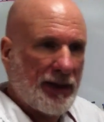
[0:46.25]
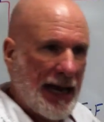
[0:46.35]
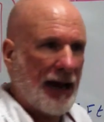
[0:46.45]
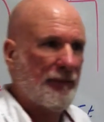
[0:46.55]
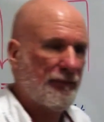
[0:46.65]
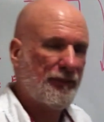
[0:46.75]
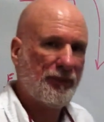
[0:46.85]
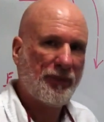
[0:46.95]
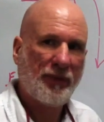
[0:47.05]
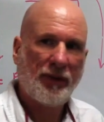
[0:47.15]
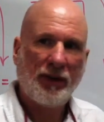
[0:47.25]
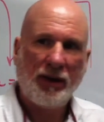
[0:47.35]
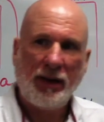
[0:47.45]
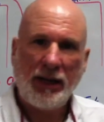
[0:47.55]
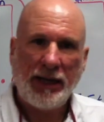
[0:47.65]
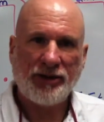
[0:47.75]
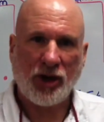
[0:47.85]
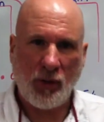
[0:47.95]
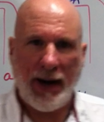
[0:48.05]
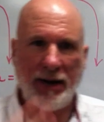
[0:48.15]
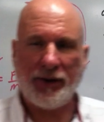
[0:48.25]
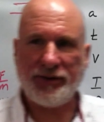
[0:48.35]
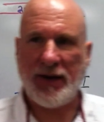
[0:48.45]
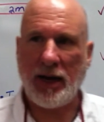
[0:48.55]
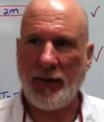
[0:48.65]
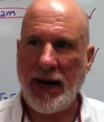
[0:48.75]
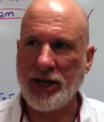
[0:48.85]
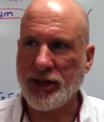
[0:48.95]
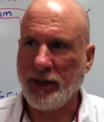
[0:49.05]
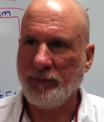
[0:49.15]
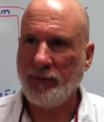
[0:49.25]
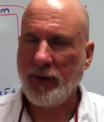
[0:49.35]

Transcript: Now, it's a greater acceleration.